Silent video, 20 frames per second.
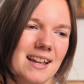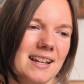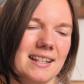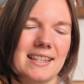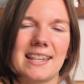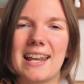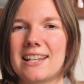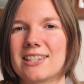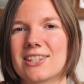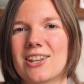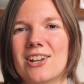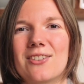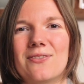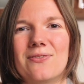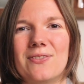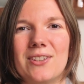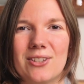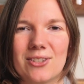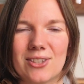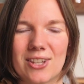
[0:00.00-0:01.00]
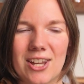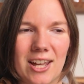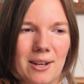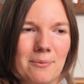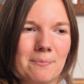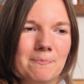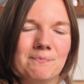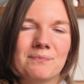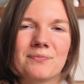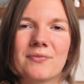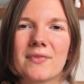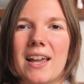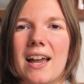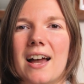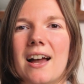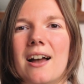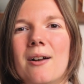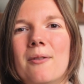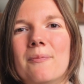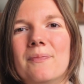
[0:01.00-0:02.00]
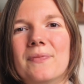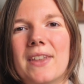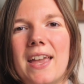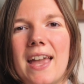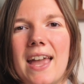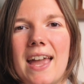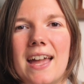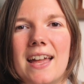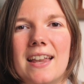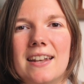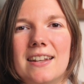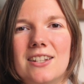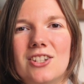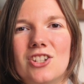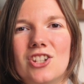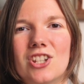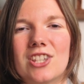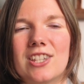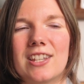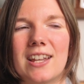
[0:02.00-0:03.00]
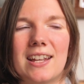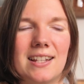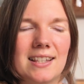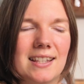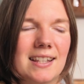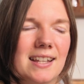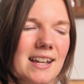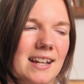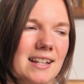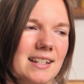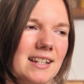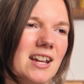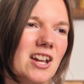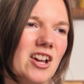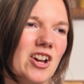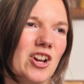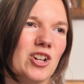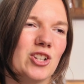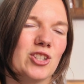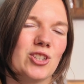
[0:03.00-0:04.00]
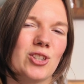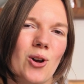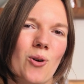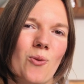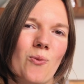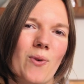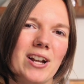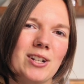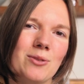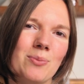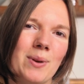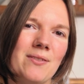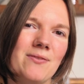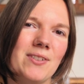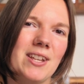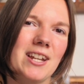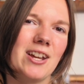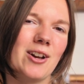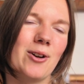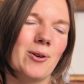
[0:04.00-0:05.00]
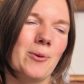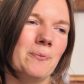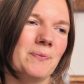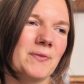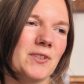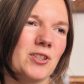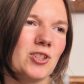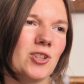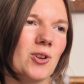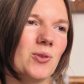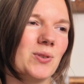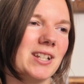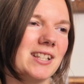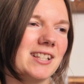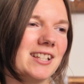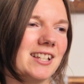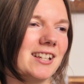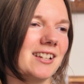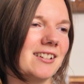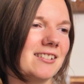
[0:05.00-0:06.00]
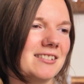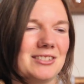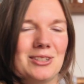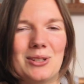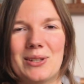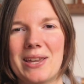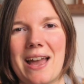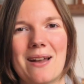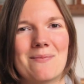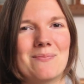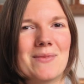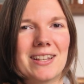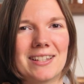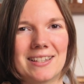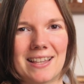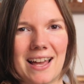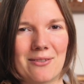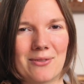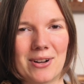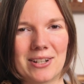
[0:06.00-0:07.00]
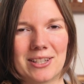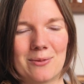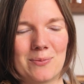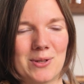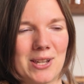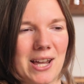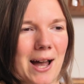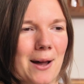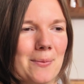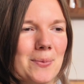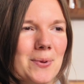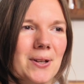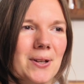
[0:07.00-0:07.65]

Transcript: tastes good, feels good, and it's a hit. So watch my video, so easy, you can't mess that recipe up.